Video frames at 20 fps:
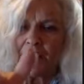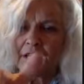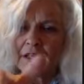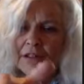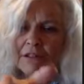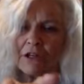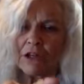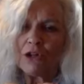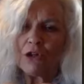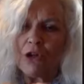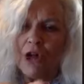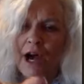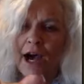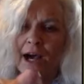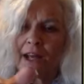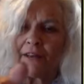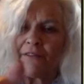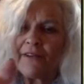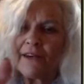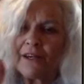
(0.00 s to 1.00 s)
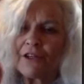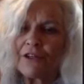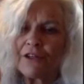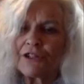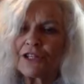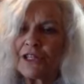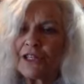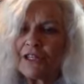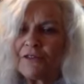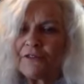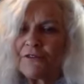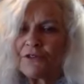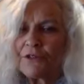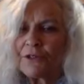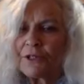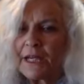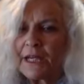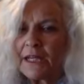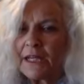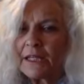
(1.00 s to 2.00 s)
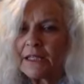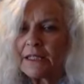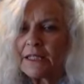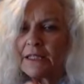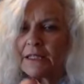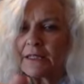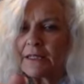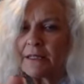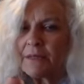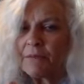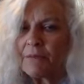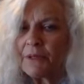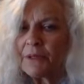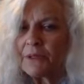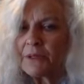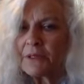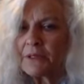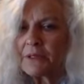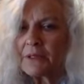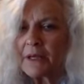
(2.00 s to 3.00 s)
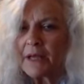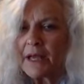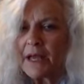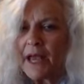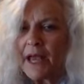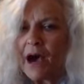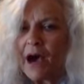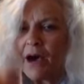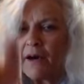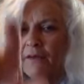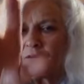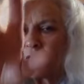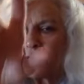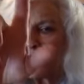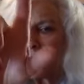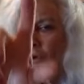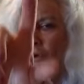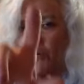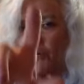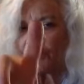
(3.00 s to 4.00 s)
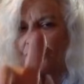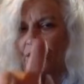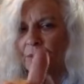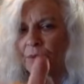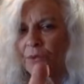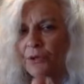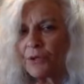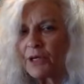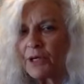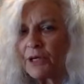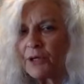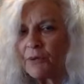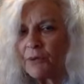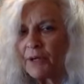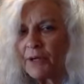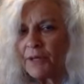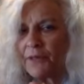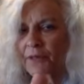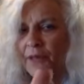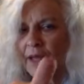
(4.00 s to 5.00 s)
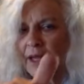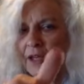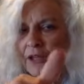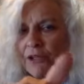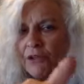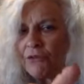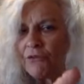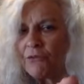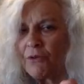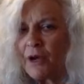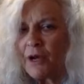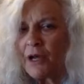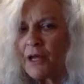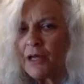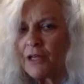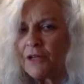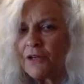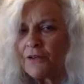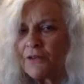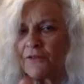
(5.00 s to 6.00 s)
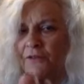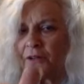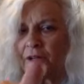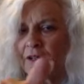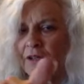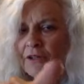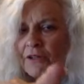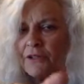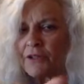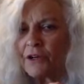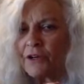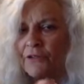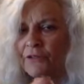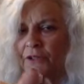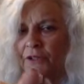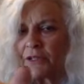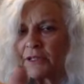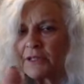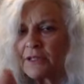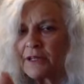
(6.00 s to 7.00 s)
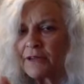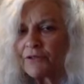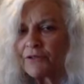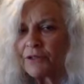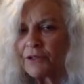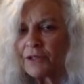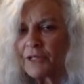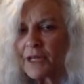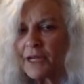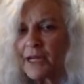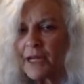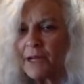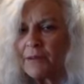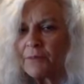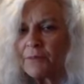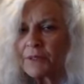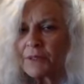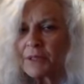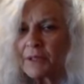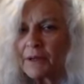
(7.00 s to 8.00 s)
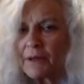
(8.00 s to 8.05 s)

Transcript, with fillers: There's a lot of energy if you take mm -hmm. these mm-hmm. symbols of the card you're working with and you run your fingers over it several mm -hmm. times.